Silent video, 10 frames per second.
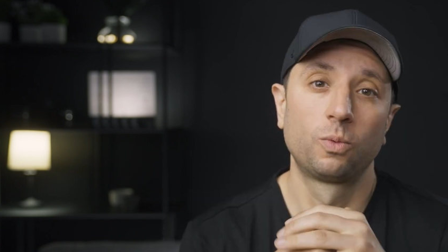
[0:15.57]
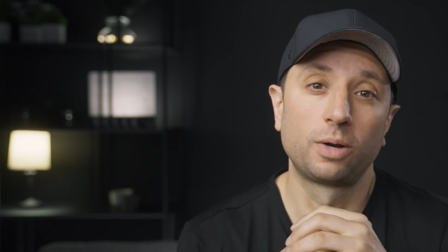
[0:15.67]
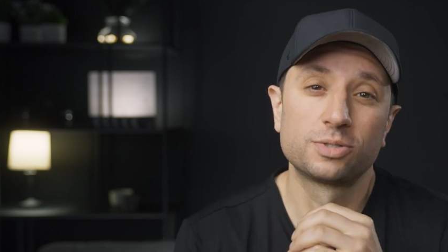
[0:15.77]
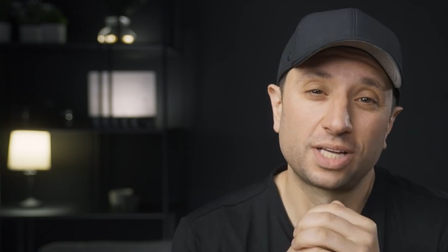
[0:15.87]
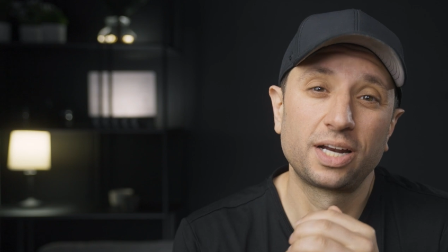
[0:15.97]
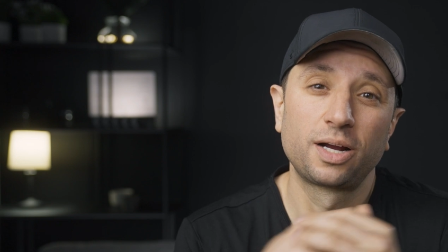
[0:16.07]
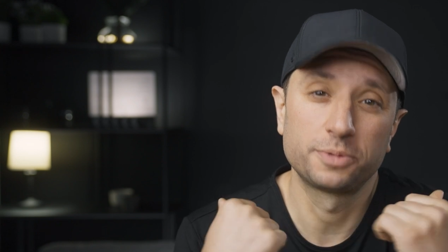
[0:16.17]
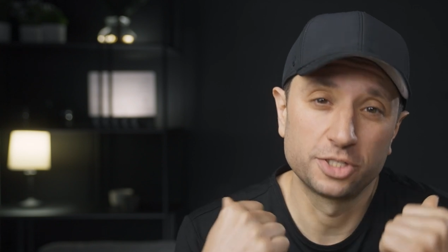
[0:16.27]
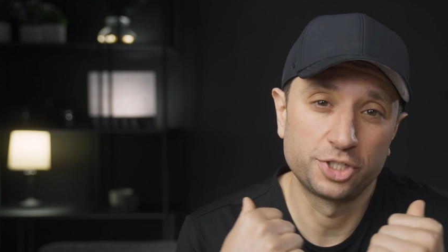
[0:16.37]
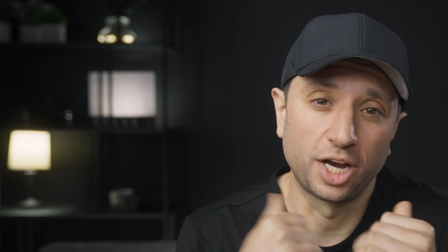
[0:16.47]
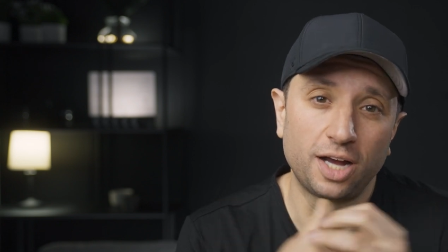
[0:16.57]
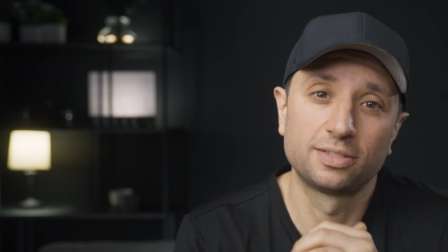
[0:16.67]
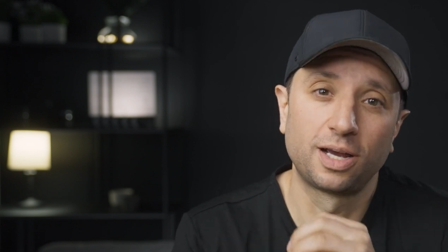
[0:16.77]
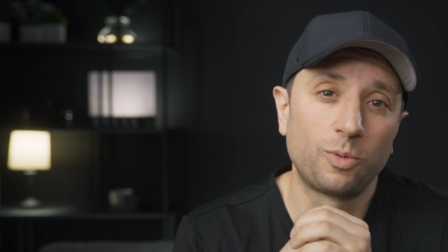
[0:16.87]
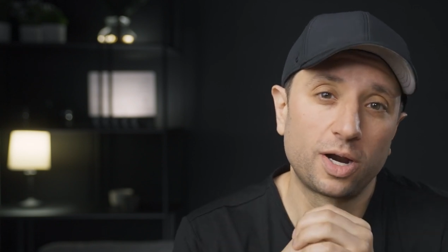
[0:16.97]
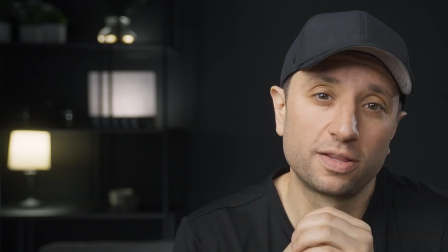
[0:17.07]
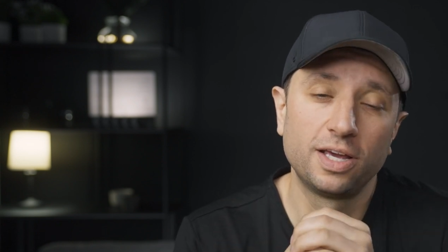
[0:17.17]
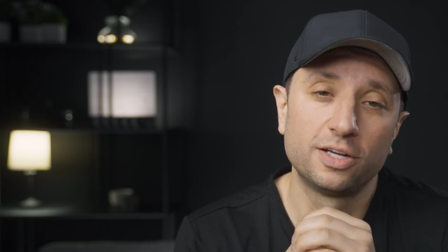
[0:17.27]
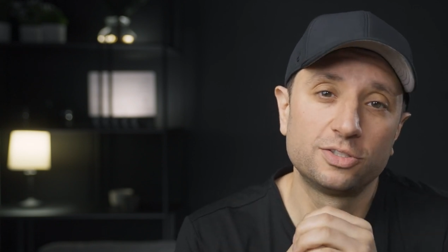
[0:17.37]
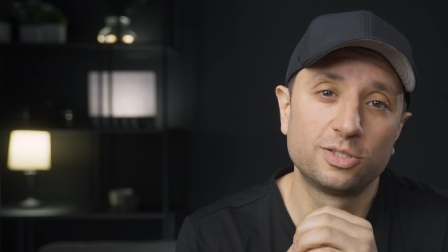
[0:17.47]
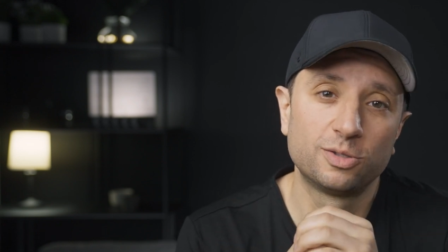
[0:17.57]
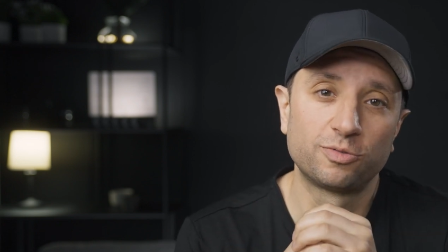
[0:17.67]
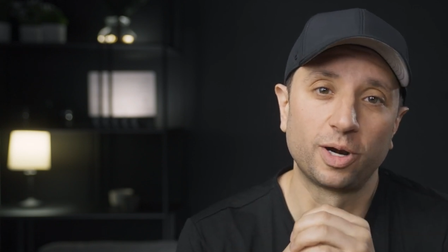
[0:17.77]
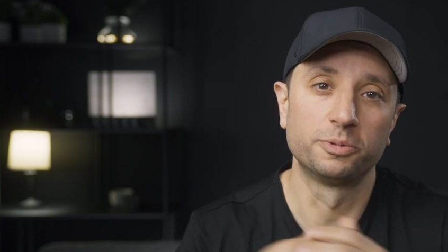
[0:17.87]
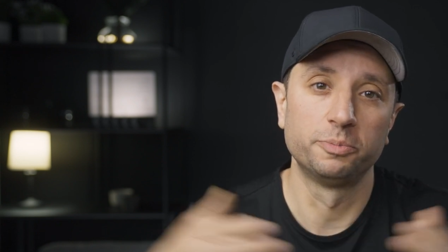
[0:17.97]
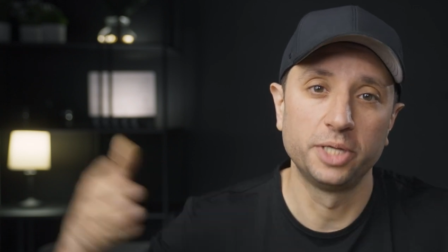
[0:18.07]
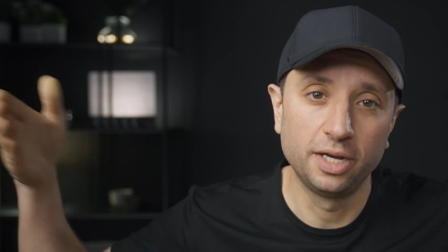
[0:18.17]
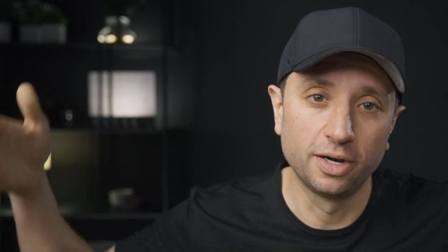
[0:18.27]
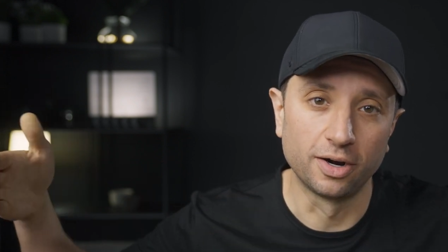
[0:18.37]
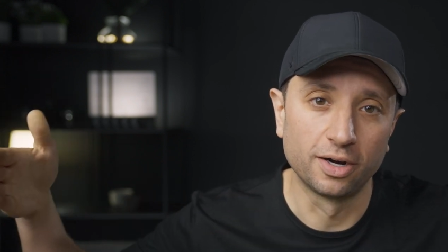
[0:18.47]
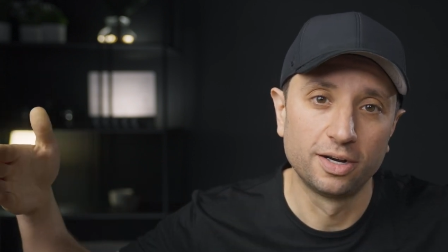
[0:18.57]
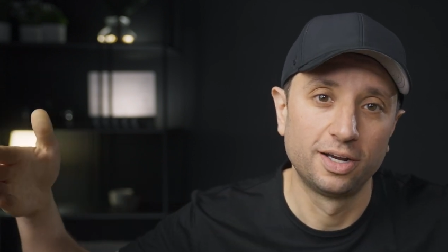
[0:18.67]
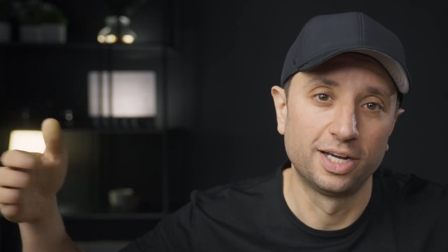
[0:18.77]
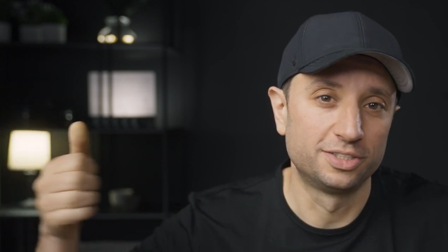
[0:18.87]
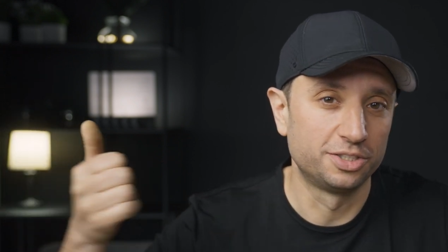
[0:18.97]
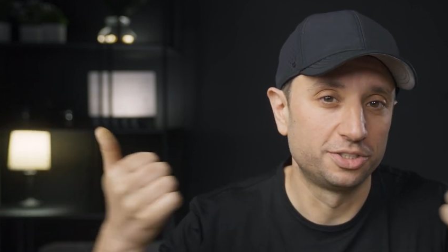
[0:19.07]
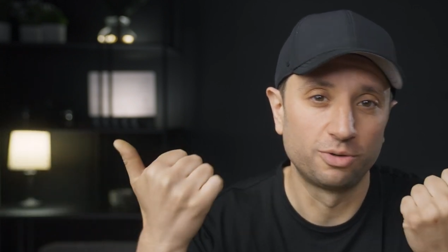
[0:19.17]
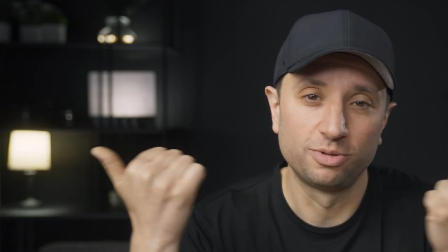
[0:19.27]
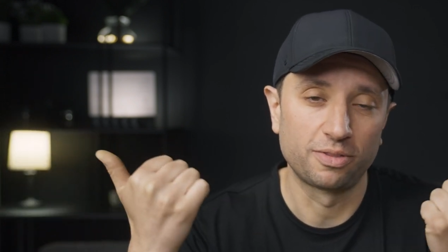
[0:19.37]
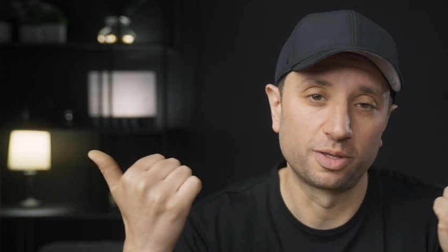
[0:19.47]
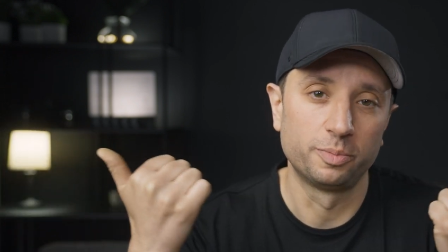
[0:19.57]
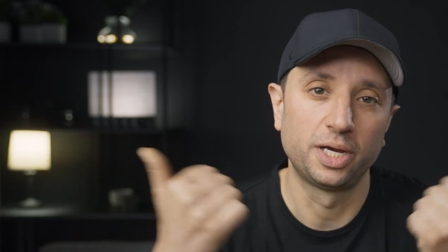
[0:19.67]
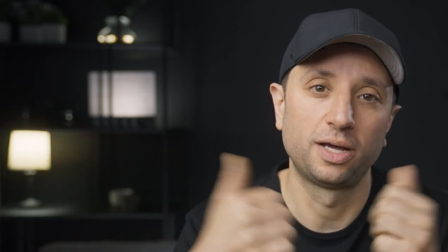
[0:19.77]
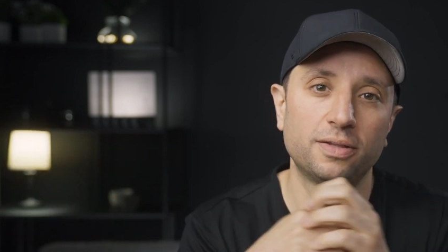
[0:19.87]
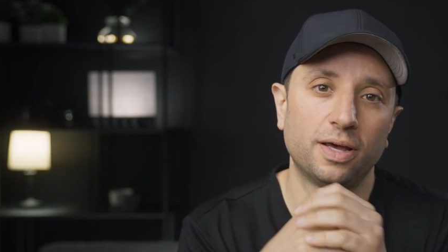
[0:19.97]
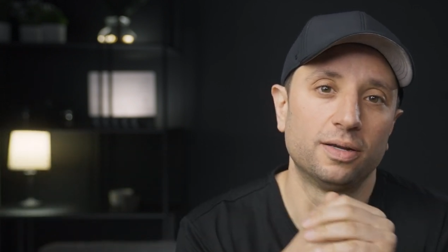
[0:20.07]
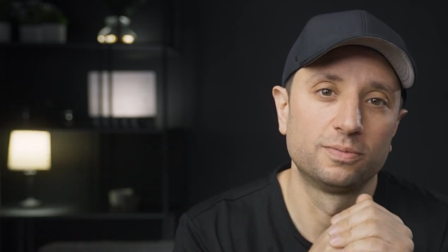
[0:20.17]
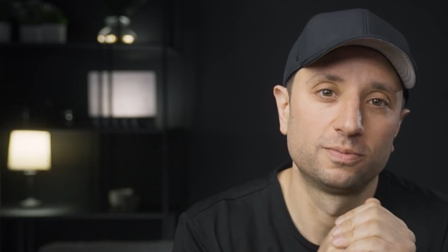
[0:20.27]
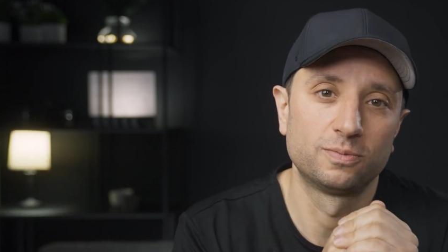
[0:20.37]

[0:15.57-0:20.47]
When I was setting up this shot, I wanted the edges of the frame to be here and to show nothing beyond that.